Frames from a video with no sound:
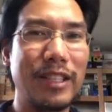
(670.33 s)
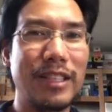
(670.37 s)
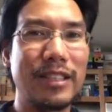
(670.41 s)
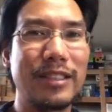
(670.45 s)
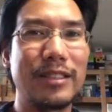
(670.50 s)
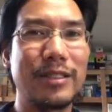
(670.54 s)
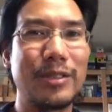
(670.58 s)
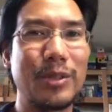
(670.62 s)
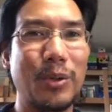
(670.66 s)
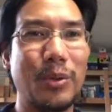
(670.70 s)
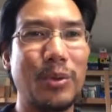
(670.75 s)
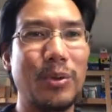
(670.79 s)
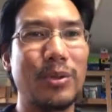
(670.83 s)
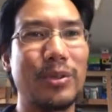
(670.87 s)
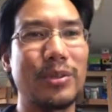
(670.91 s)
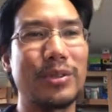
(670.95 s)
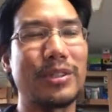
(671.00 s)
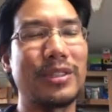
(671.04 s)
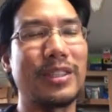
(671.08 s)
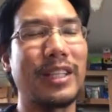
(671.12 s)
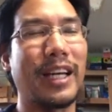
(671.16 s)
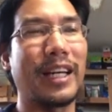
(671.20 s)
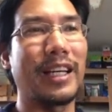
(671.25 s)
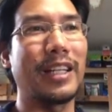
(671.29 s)
these
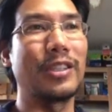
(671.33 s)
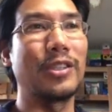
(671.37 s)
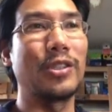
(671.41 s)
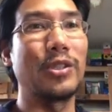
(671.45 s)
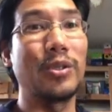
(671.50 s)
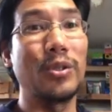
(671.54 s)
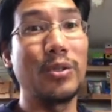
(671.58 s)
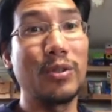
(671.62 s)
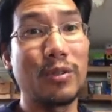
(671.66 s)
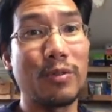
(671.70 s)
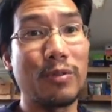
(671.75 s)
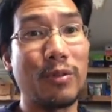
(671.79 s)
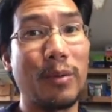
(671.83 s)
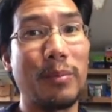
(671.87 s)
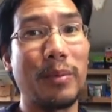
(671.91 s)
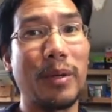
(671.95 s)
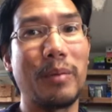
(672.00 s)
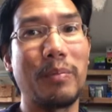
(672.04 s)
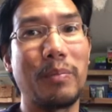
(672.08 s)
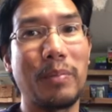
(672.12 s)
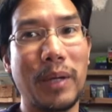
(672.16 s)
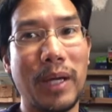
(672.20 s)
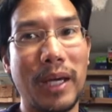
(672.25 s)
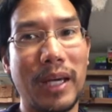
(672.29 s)
tools that I could choose from
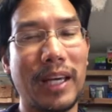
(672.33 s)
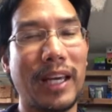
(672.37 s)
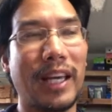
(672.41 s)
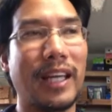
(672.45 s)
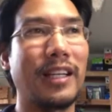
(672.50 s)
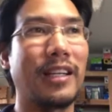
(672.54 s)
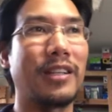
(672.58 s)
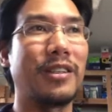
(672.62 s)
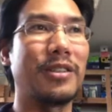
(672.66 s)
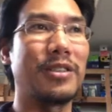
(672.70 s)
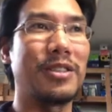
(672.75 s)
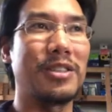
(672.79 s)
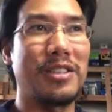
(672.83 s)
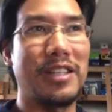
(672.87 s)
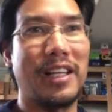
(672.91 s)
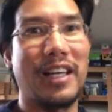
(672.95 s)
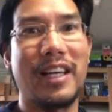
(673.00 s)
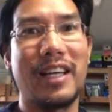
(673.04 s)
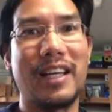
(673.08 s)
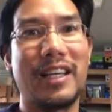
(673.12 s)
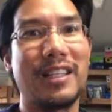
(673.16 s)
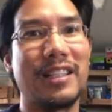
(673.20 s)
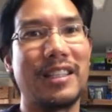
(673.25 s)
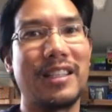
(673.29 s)
and pick and
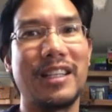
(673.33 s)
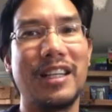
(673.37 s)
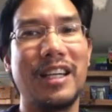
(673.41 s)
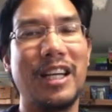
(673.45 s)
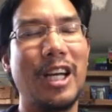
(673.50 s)
understand